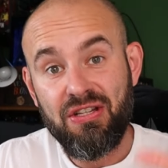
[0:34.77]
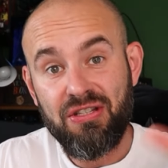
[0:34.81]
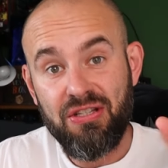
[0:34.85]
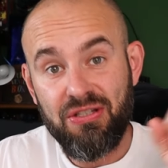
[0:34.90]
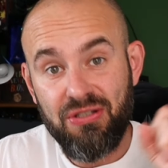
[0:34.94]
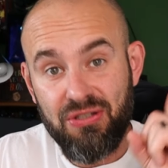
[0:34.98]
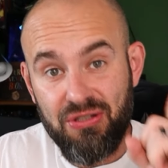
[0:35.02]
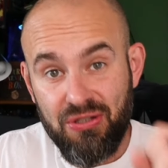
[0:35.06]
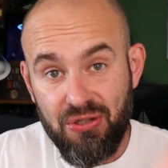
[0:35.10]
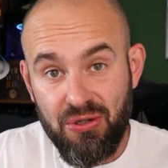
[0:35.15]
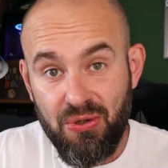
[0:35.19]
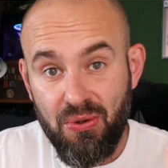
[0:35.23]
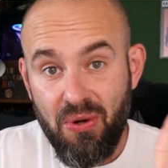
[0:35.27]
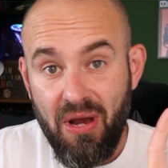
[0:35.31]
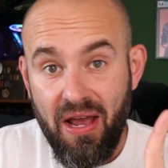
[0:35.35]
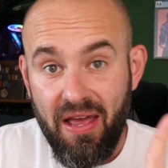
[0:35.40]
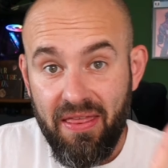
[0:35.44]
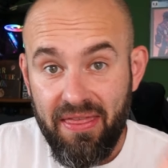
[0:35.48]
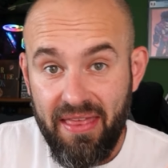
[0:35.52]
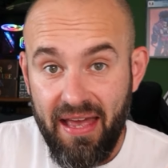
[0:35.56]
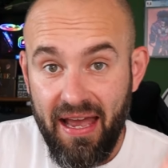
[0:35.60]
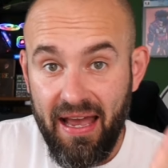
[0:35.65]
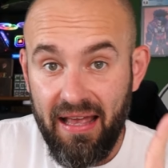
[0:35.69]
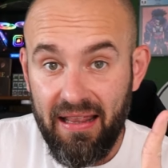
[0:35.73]
to do
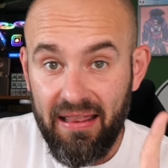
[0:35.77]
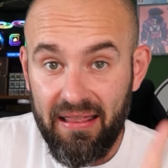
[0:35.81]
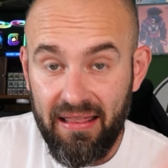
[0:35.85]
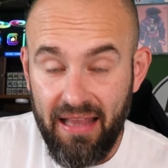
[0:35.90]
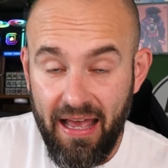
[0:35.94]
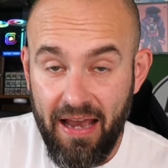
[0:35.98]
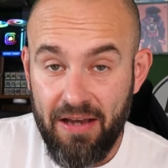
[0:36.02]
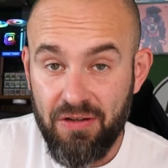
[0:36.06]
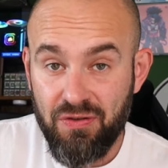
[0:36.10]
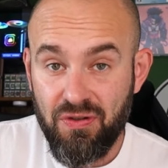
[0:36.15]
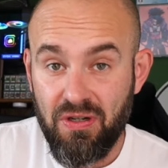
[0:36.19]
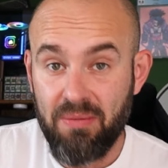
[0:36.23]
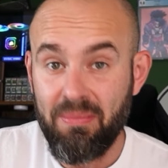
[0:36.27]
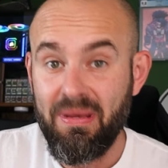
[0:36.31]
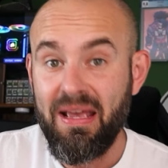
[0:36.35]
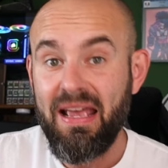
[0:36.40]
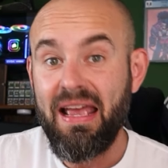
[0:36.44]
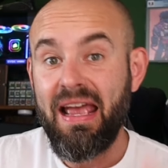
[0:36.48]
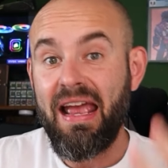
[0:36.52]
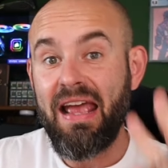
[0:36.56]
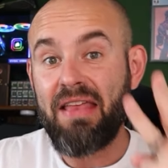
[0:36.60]
that live stream.